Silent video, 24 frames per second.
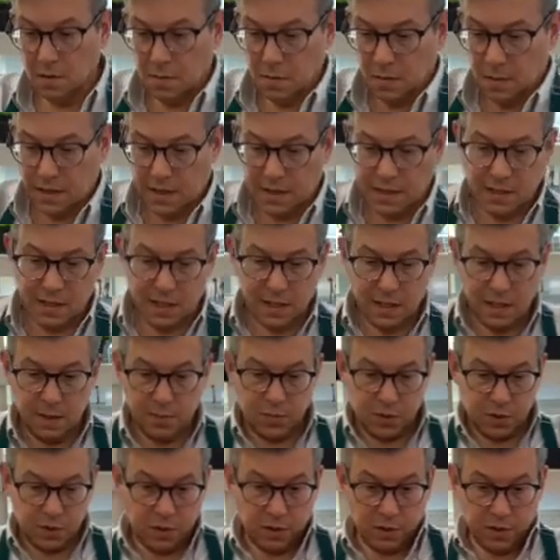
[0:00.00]
But as I keep
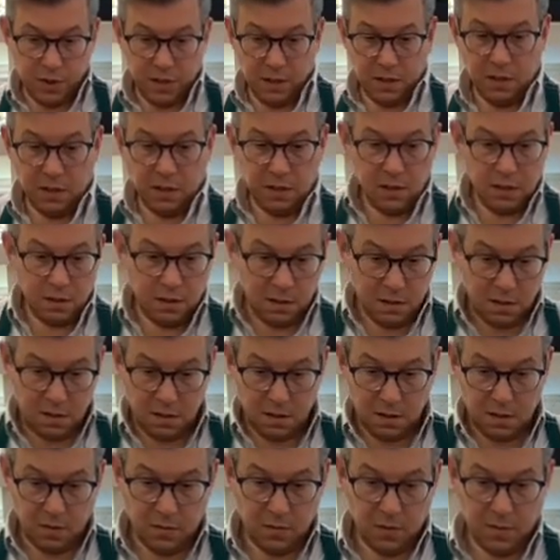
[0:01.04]
turning,
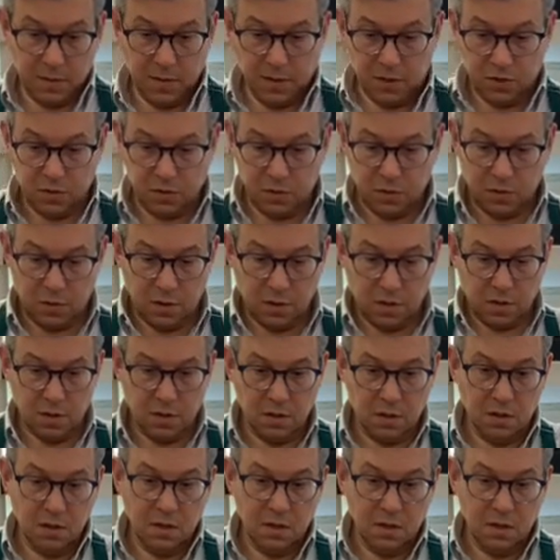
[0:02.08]
I want to make sure